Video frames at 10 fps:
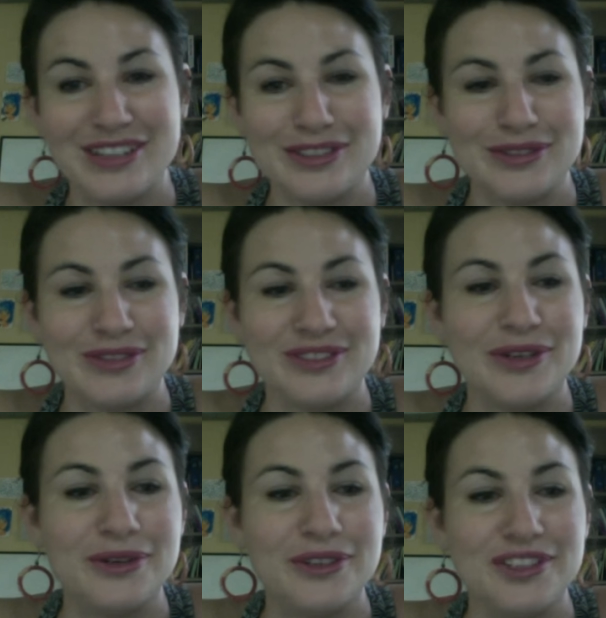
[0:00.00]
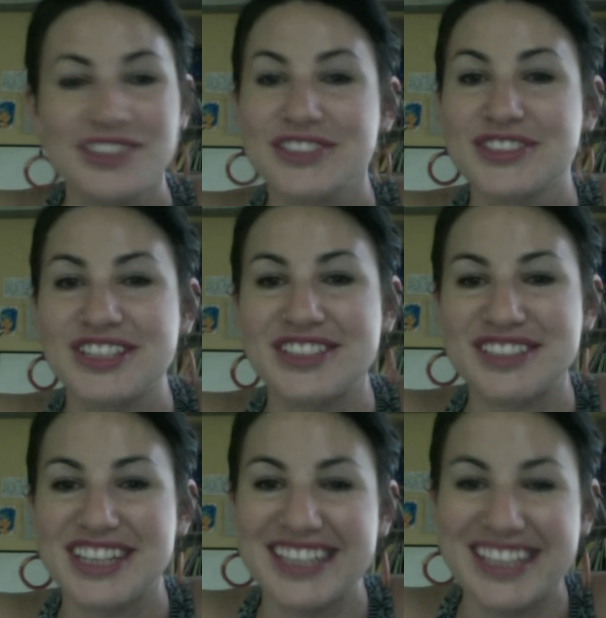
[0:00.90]
adult horror
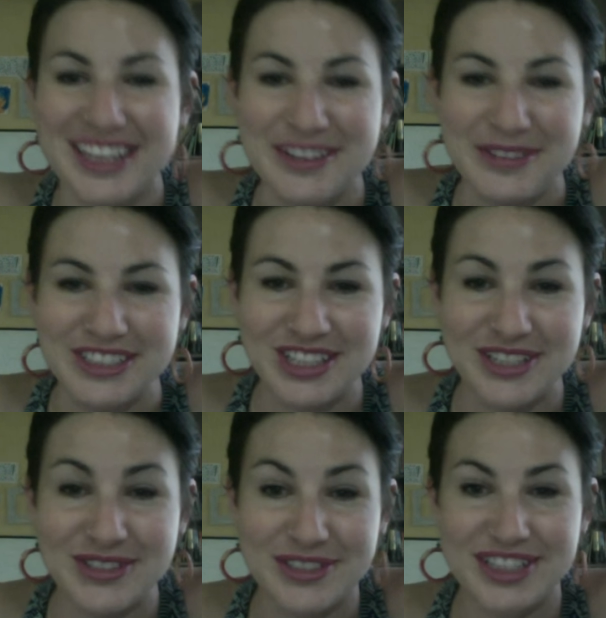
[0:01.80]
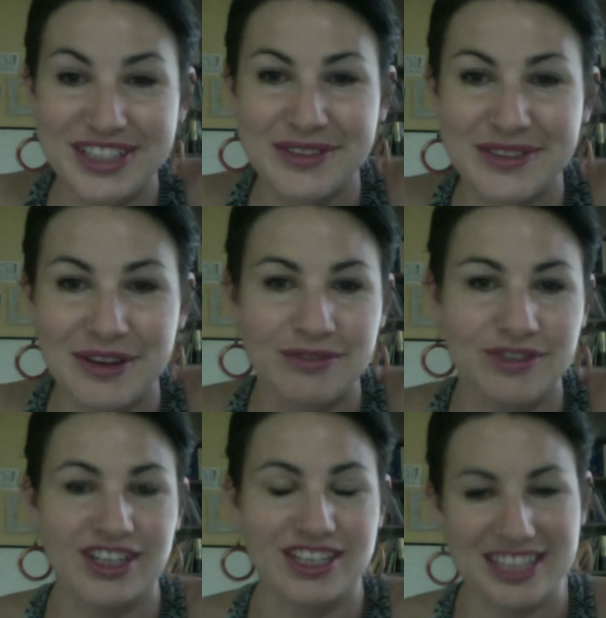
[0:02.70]
genre, which I usually don't go
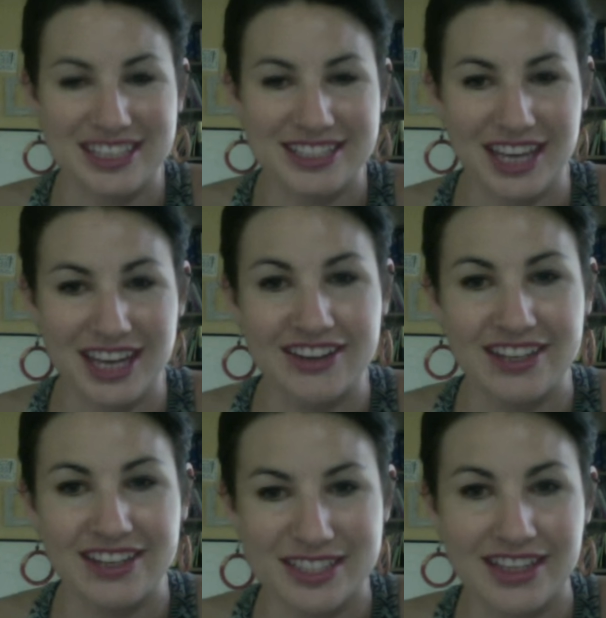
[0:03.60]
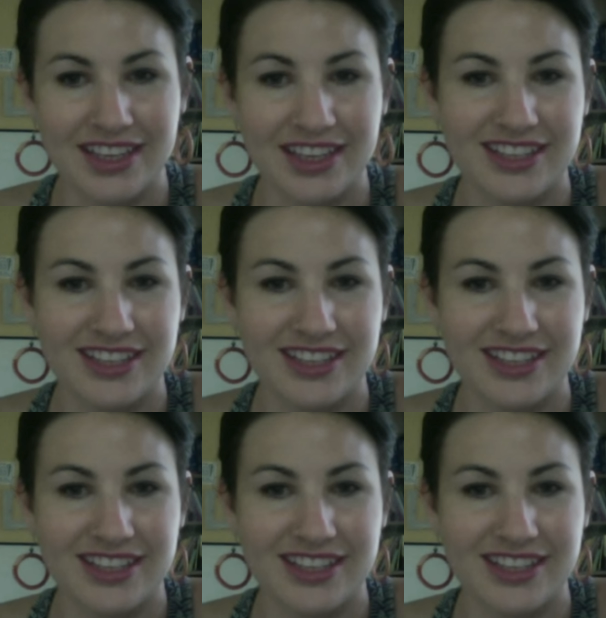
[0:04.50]
for because I scare easily.